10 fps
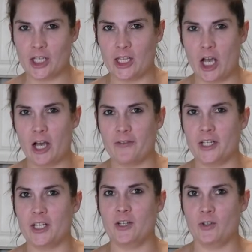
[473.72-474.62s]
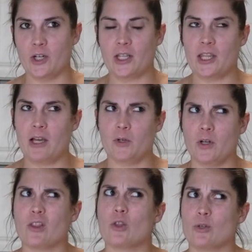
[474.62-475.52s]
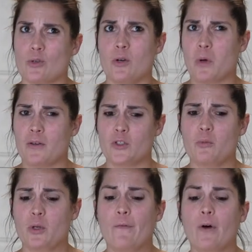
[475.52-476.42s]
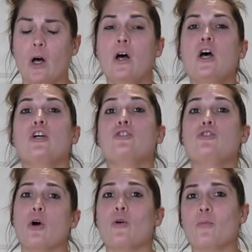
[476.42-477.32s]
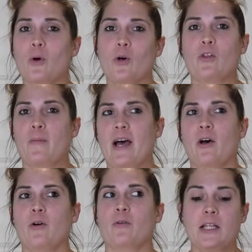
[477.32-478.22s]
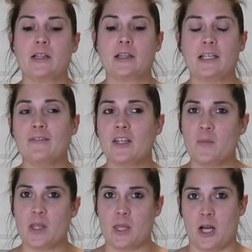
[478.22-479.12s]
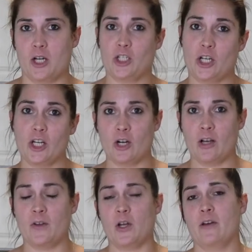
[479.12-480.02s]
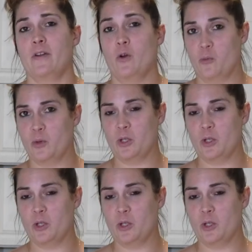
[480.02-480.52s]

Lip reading: in the oven and you look at them and you're like, those cream puffs are beautiful. Don't pull them out, leave them in there, shut your oven off and open